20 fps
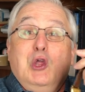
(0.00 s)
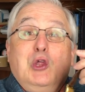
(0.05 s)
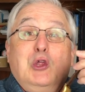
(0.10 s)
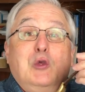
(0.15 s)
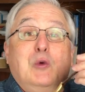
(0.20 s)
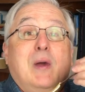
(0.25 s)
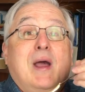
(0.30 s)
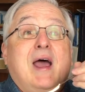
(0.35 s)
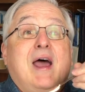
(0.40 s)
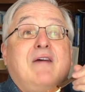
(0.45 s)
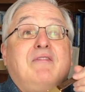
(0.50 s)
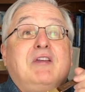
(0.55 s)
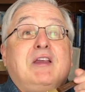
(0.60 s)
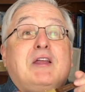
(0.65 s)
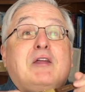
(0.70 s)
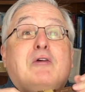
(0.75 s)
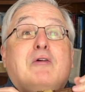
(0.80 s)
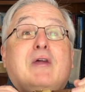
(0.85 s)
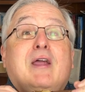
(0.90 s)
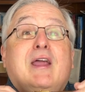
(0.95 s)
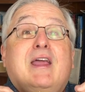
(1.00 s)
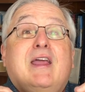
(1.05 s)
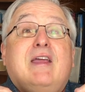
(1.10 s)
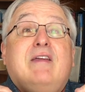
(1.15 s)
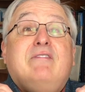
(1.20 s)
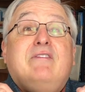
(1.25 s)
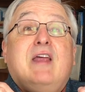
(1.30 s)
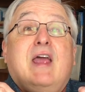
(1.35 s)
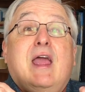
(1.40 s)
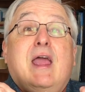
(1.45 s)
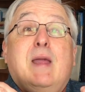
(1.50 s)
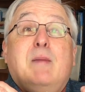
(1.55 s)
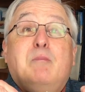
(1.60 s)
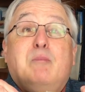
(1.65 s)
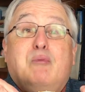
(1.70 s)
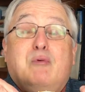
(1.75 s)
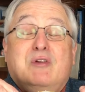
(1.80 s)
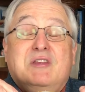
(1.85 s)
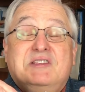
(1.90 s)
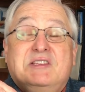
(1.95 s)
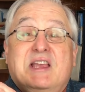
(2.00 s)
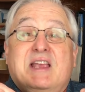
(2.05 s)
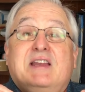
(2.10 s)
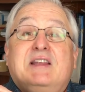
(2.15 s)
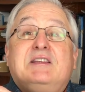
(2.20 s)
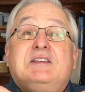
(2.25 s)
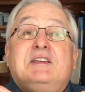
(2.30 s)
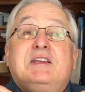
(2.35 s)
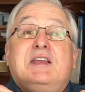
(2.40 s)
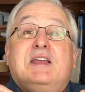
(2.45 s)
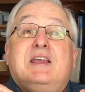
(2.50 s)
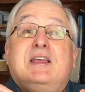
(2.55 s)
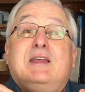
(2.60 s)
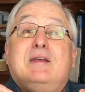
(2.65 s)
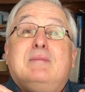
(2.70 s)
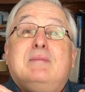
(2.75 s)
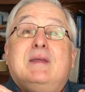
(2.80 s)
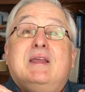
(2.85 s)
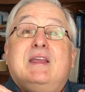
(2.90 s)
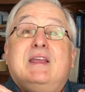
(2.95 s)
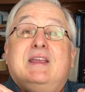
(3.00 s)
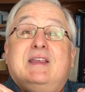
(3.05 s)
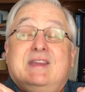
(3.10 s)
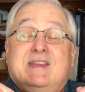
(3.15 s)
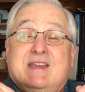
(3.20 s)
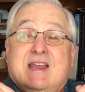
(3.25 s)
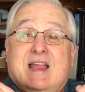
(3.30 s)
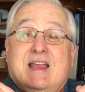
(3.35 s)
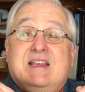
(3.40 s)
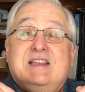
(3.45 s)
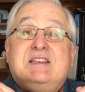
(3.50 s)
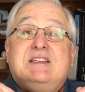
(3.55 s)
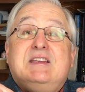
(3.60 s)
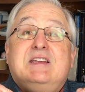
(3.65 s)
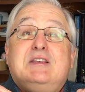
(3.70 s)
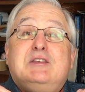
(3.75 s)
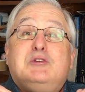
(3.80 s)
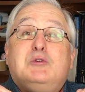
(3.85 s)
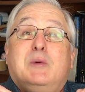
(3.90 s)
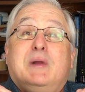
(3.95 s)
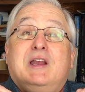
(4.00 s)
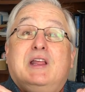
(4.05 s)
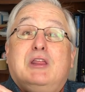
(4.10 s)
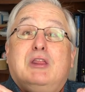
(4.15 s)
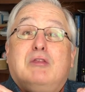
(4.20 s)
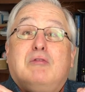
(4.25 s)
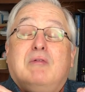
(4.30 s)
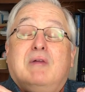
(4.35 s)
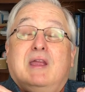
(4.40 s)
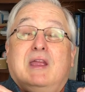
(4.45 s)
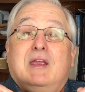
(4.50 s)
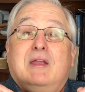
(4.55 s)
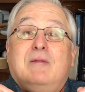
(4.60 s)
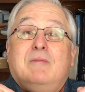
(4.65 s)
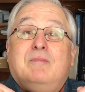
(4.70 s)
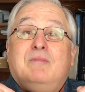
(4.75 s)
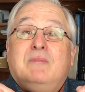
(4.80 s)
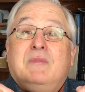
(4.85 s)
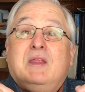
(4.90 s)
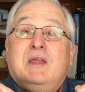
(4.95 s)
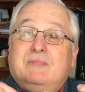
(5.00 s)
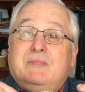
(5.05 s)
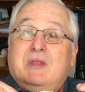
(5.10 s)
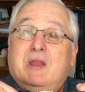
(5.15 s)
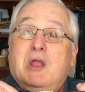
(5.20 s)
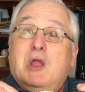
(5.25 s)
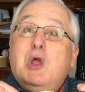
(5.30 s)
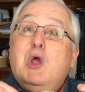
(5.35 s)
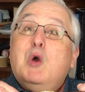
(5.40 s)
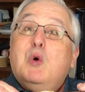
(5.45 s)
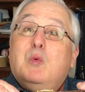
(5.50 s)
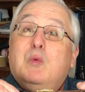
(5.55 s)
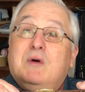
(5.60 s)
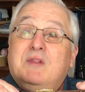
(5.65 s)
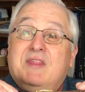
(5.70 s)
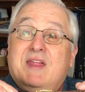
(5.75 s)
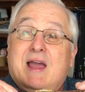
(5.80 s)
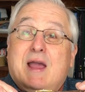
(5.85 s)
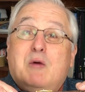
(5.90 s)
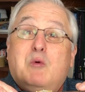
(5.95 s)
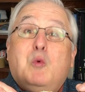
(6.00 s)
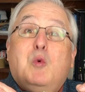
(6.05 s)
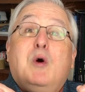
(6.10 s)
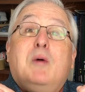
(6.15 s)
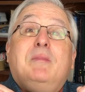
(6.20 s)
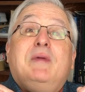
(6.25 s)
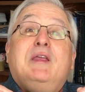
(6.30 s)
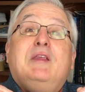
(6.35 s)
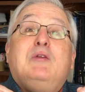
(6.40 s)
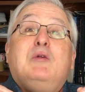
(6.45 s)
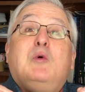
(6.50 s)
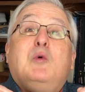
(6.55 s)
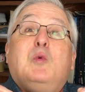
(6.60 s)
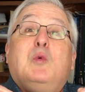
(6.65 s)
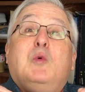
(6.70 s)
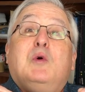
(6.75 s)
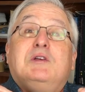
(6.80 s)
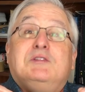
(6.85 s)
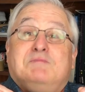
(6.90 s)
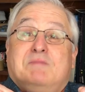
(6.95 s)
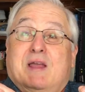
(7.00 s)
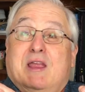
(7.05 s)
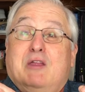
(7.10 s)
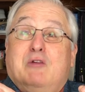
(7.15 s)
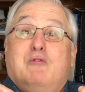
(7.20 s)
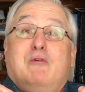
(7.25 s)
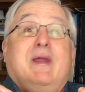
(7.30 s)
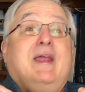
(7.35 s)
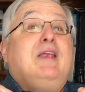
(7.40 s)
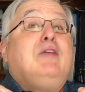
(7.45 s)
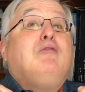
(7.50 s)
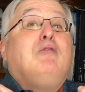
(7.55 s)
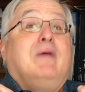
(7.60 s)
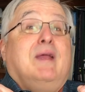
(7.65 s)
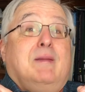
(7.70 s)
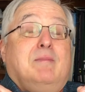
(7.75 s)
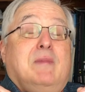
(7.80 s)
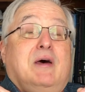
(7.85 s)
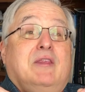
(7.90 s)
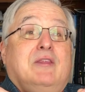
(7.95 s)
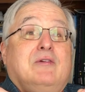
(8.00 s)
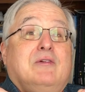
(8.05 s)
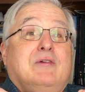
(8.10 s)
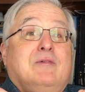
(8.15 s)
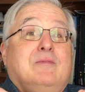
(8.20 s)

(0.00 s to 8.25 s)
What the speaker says: You have it engraved and present it to him in 1923. Well, that woman was my great-grandmother.